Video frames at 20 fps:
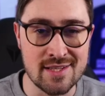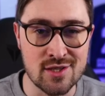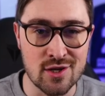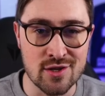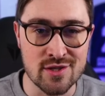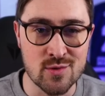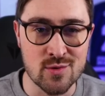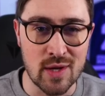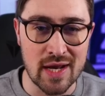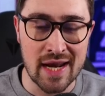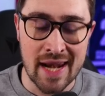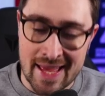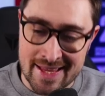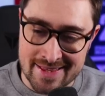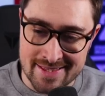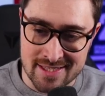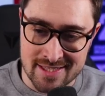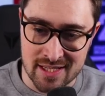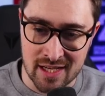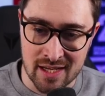gone to
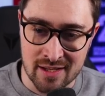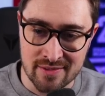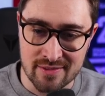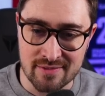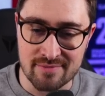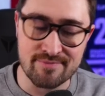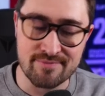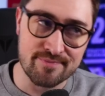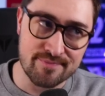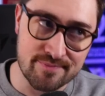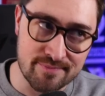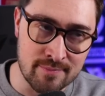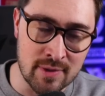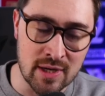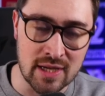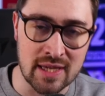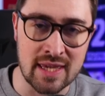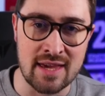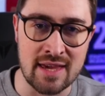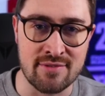Atlanta.
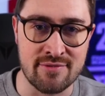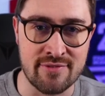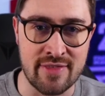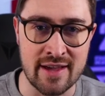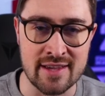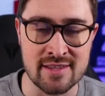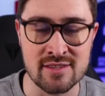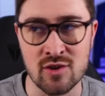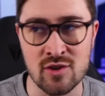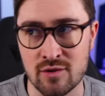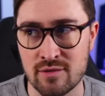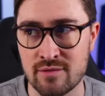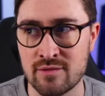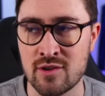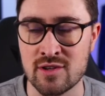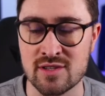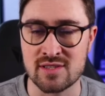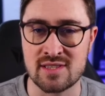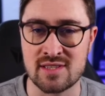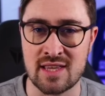McGiff, like,
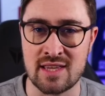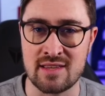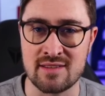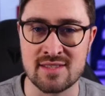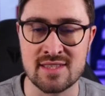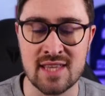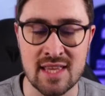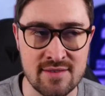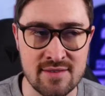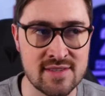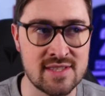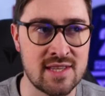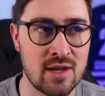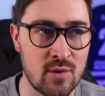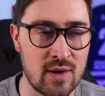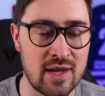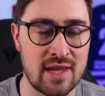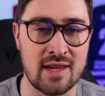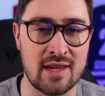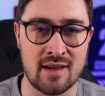not Steve. Steve's still
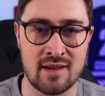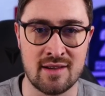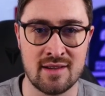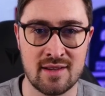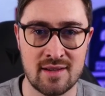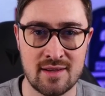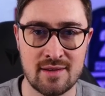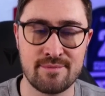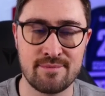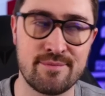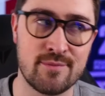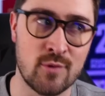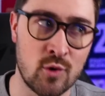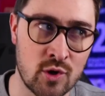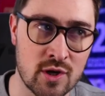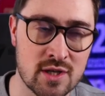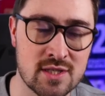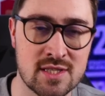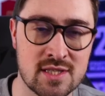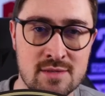here. Augustus